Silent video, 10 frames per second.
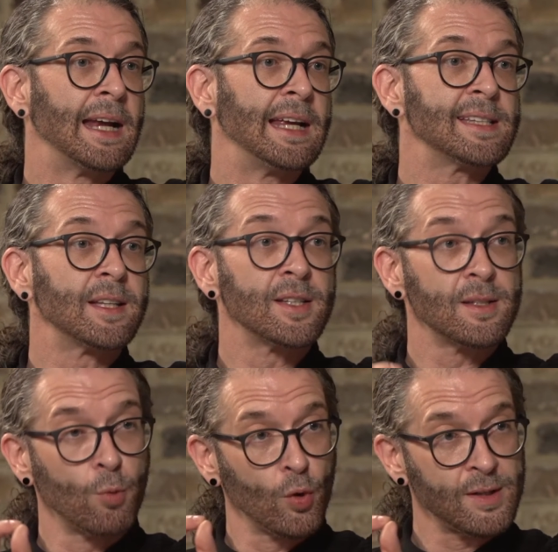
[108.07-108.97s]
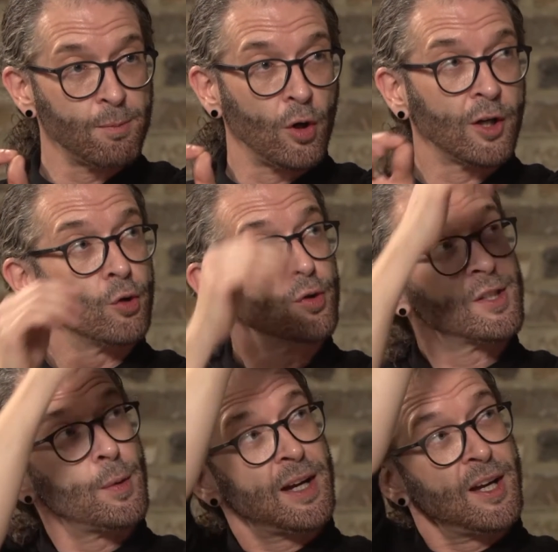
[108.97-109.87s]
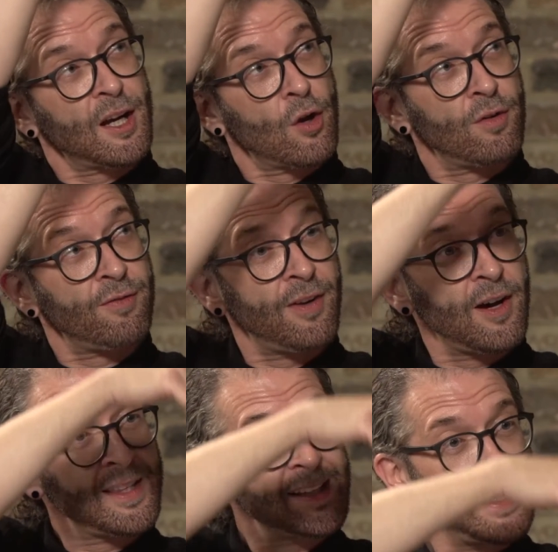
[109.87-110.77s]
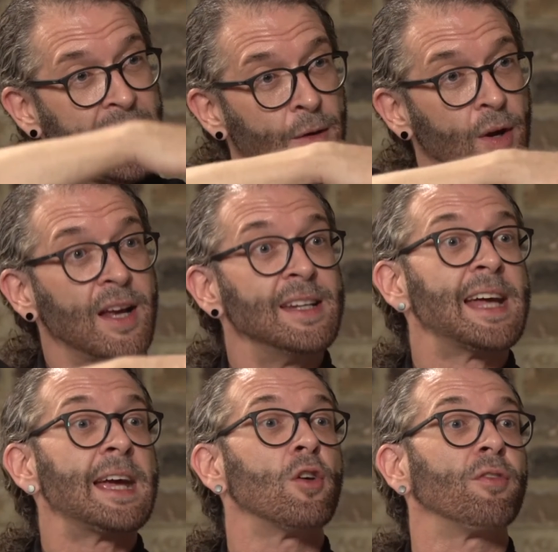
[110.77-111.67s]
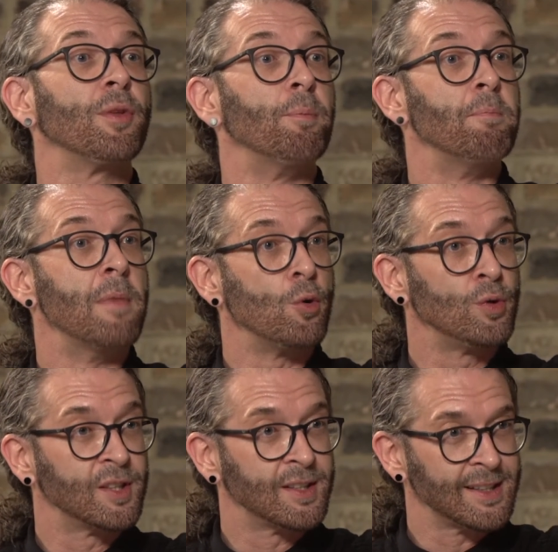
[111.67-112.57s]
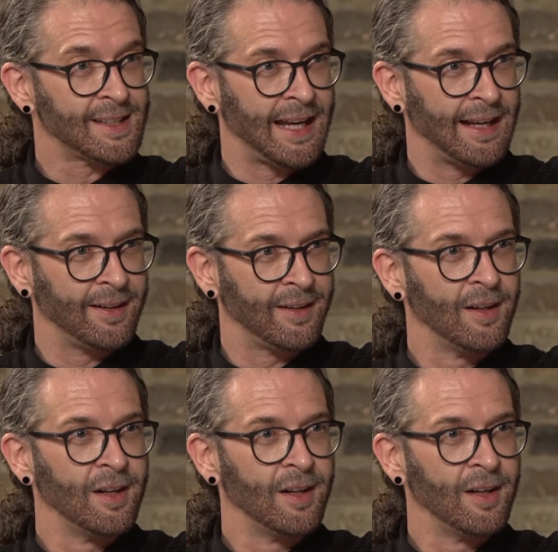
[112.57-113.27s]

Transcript: and it's the smallest molecule, so it can go the furthest down and take off the most skin.